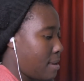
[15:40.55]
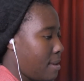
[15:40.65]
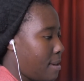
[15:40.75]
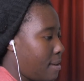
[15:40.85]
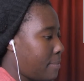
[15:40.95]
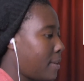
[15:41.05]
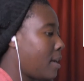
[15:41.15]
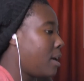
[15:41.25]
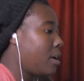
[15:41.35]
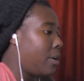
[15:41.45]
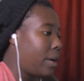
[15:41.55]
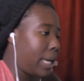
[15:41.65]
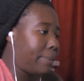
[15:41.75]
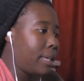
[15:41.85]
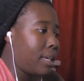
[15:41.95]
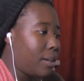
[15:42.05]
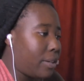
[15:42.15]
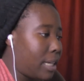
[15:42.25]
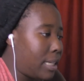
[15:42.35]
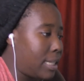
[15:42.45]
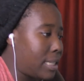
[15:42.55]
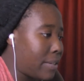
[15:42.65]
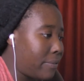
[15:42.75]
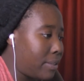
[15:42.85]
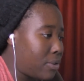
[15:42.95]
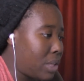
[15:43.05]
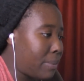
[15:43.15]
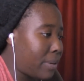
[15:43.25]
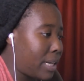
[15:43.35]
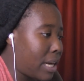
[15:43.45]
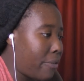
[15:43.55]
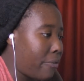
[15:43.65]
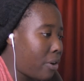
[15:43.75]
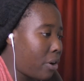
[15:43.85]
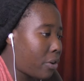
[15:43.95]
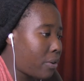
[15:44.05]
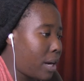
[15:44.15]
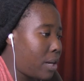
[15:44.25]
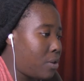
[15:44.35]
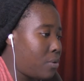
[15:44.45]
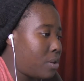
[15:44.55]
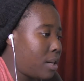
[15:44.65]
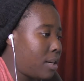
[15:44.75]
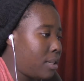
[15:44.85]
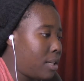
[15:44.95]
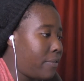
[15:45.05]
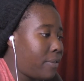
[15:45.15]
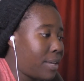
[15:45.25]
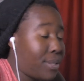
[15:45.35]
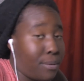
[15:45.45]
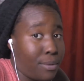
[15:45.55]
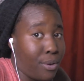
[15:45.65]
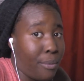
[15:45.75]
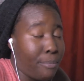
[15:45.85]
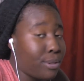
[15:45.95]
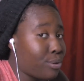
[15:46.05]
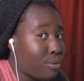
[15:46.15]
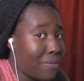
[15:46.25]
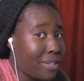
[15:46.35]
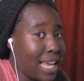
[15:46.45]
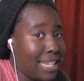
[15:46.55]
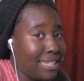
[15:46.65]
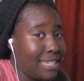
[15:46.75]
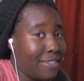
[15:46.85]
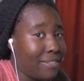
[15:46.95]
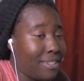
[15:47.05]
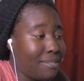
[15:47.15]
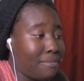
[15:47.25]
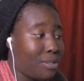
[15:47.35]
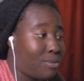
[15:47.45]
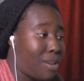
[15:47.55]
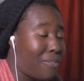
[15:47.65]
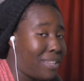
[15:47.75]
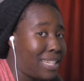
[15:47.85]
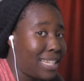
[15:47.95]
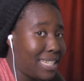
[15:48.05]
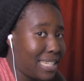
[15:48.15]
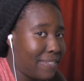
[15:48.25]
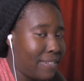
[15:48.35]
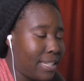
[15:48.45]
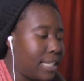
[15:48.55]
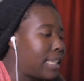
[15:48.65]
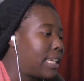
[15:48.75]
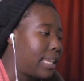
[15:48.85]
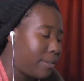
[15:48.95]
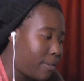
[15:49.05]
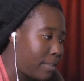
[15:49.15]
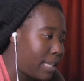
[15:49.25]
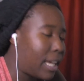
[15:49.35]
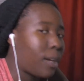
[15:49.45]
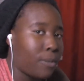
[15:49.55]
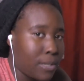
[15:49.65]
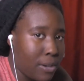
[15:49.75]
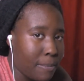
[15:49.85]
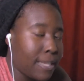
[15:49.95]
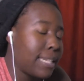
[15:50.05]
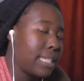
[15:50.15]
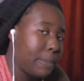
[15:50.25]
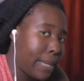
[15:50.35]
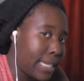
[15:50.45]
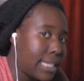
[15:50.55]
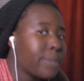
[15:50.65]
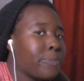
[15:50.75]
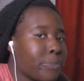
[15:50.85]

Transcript: Hey, okay, but yeah, he's definitely streaming right now. Far Cry New Dawn. If you guys don't know, Mr. Revan N7, Mr. Revan 7, get on that. Chris Herman is the best.